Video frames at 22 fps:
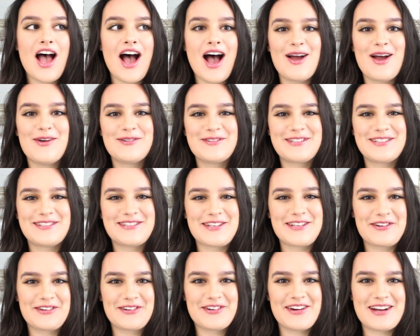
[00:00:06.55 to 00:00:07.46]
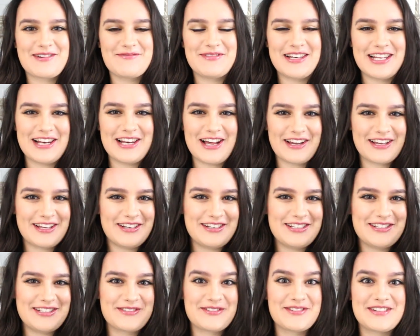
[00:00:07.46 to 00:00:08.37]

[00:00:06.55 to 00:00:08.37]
I was so incredibly lucky to